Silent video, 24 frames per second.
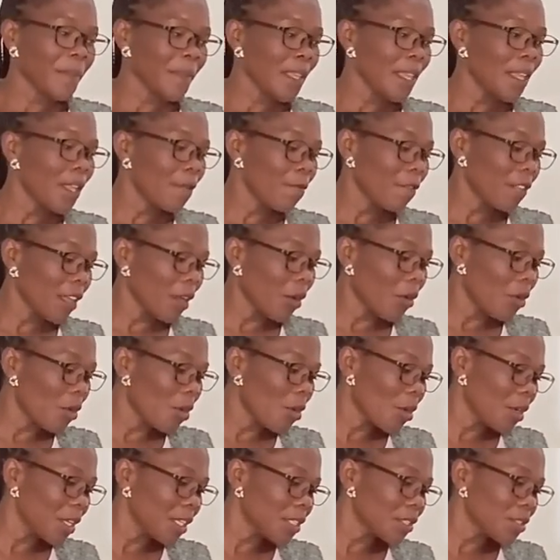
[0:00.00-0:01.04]
If the
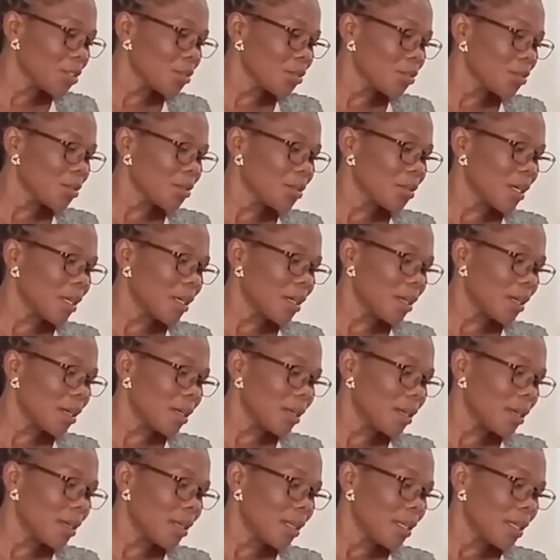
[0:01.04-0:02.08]
goal is to
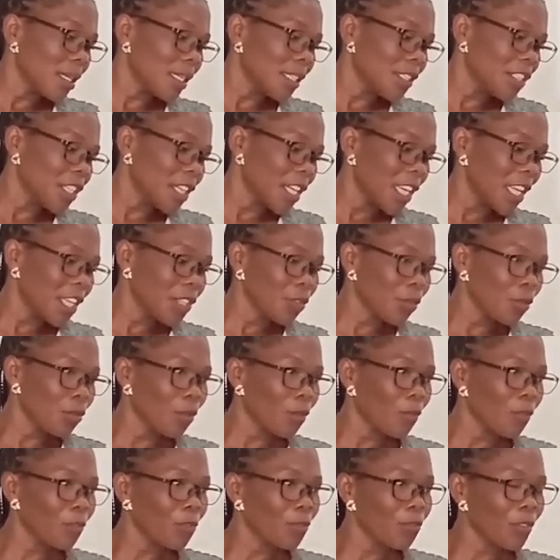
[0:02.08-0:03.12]
generation
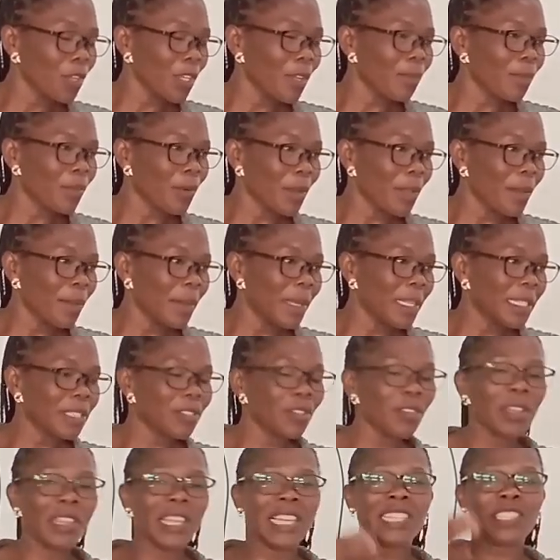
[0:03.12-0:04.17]
of new employment,
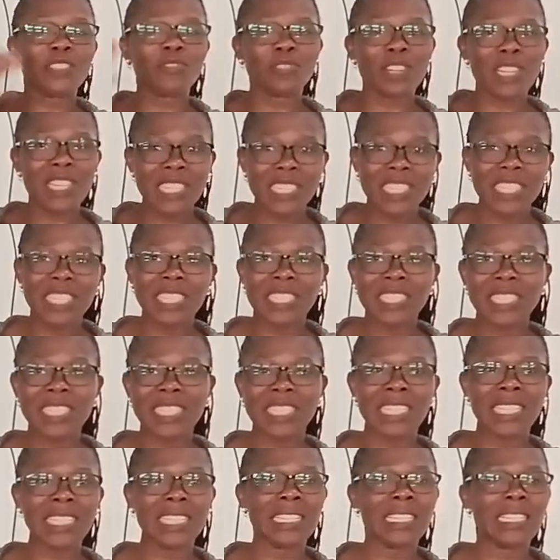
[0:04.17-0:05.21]
so the
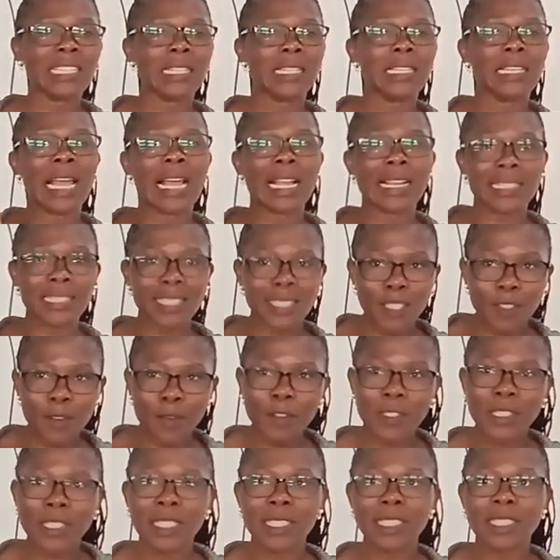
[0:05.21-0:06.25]
strategies, the
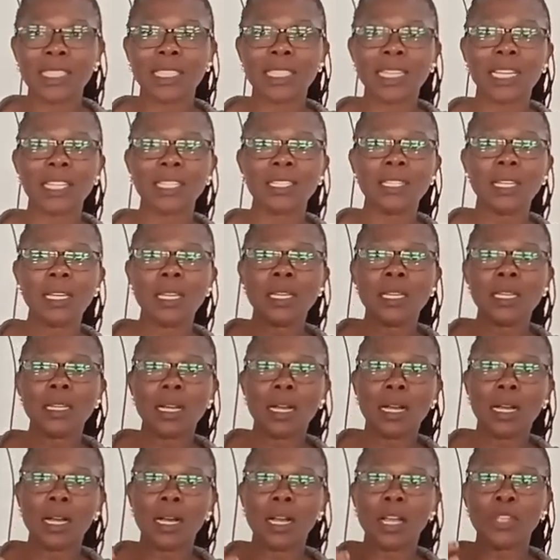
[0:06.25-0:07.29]
activities that
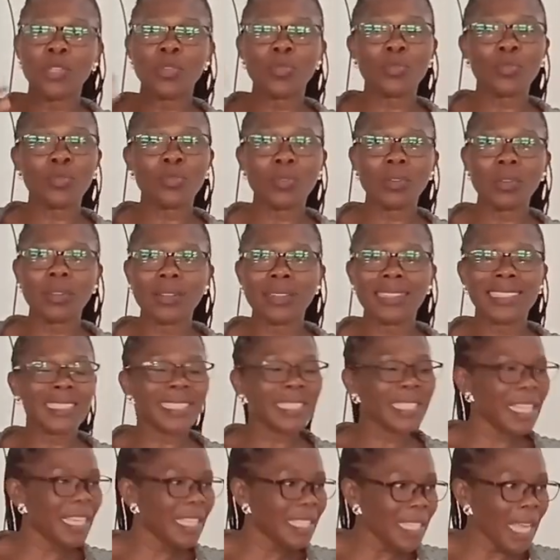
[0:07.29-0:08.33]
you
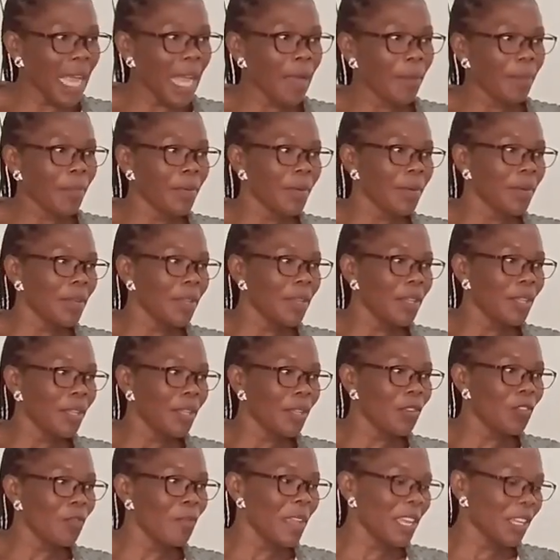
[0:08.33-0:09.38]
set up,
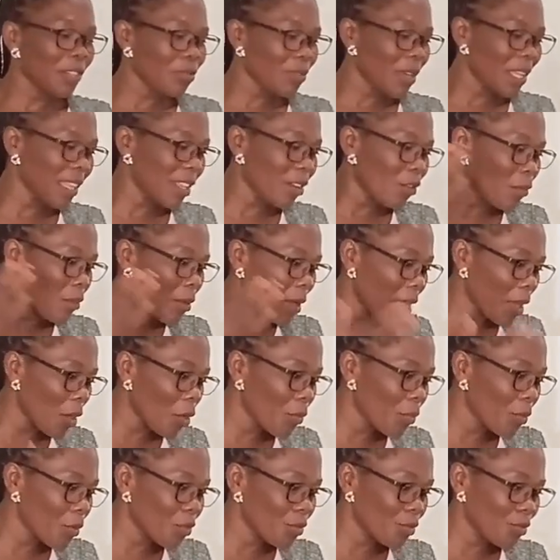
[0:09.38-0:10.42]
you make sure they will
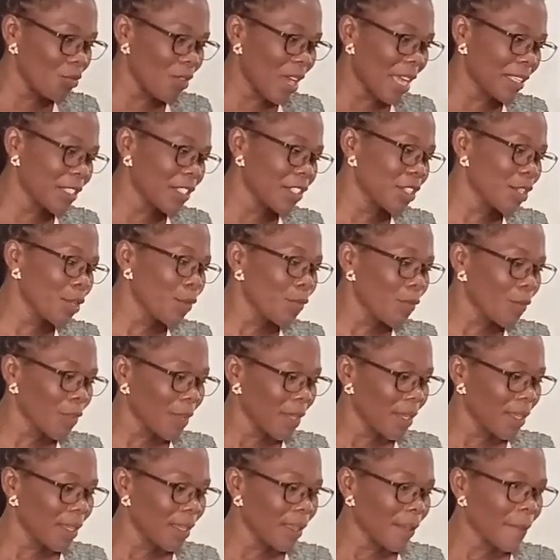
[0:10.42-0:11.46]
help you to achieve
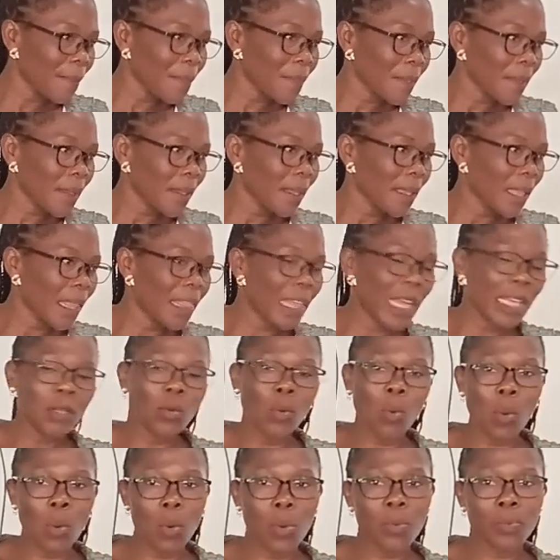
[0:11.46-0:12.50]

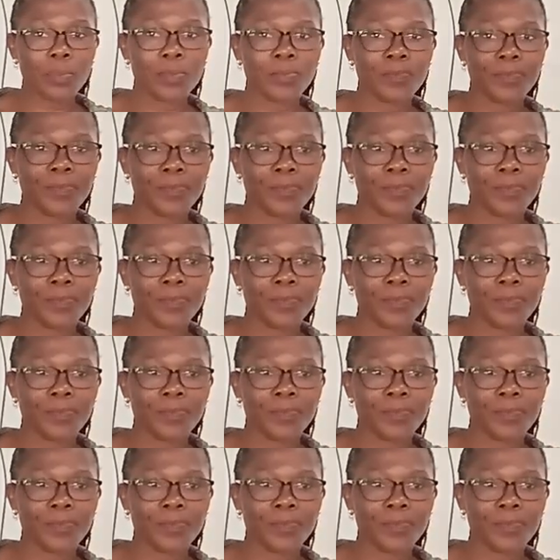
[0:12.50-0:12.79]
that goal.